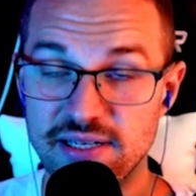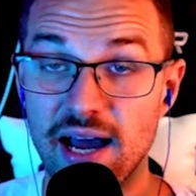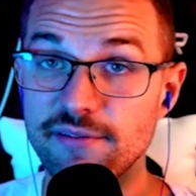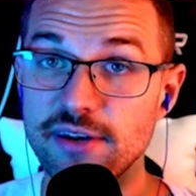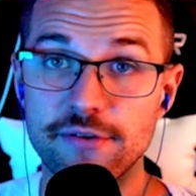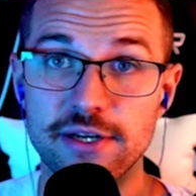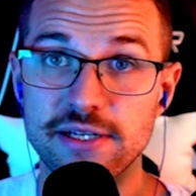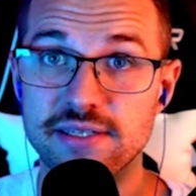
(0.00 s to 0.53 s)

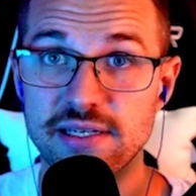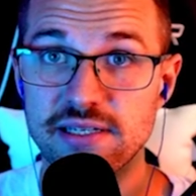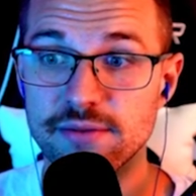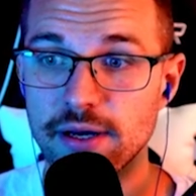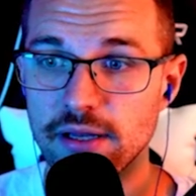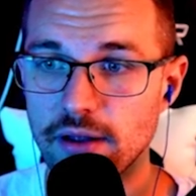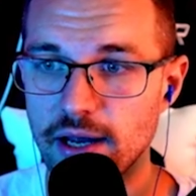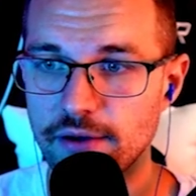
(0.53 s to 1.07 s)
I've never hit 6 in
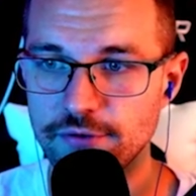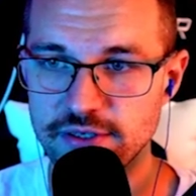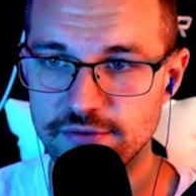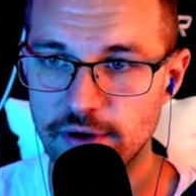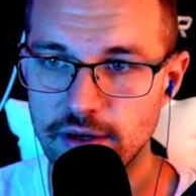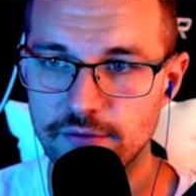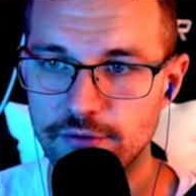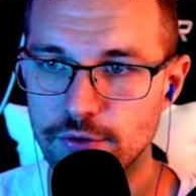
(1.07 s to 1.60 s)
my life. It's
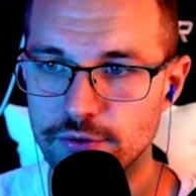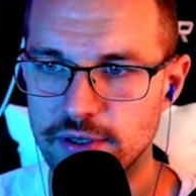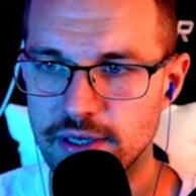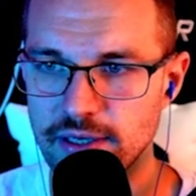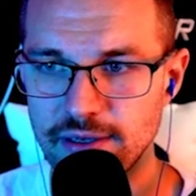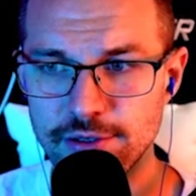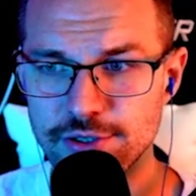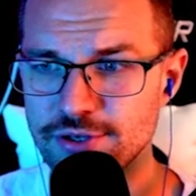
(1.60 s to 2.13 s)
very difficult to
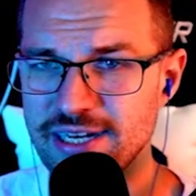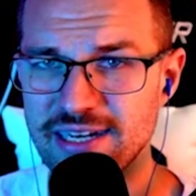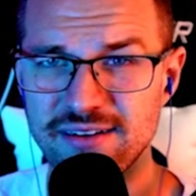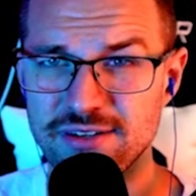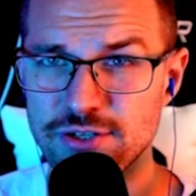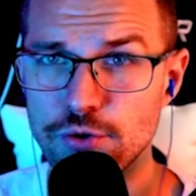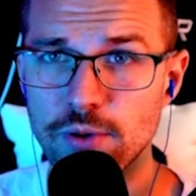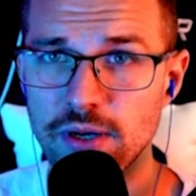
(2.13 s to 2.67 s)
hit. You usually
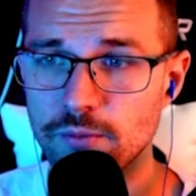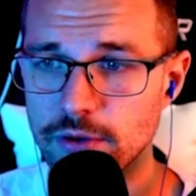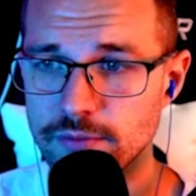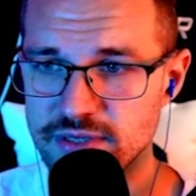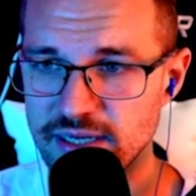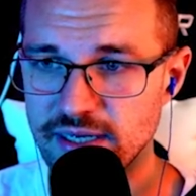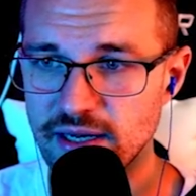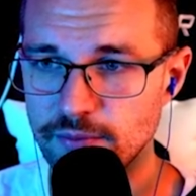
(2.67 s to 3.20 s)
need 2
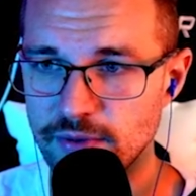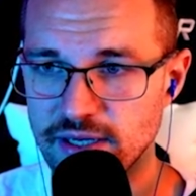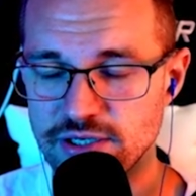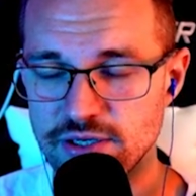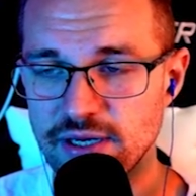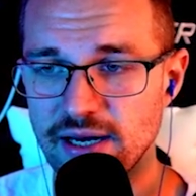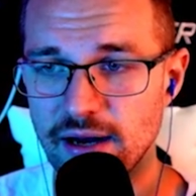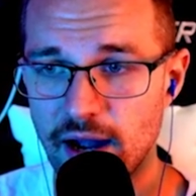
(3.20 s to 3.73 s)
emblems to hit it
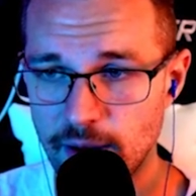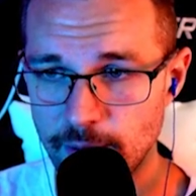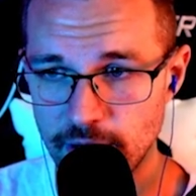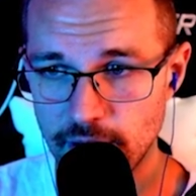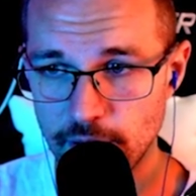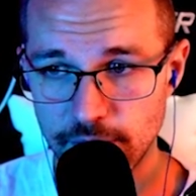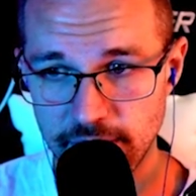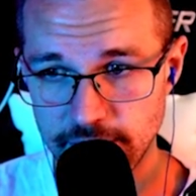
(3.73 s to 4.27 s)
because you need a
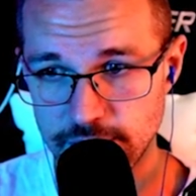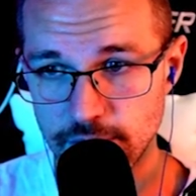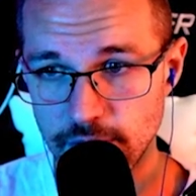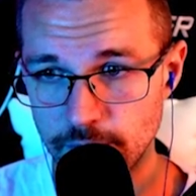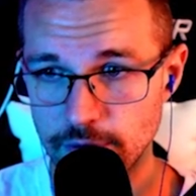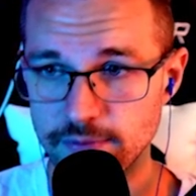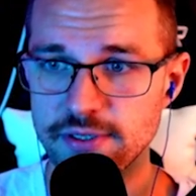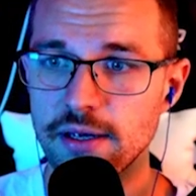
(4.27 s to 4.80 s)
Heimerdinger without 2
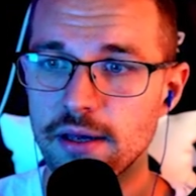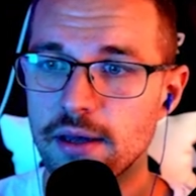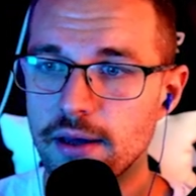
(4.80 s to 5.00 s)
emblems.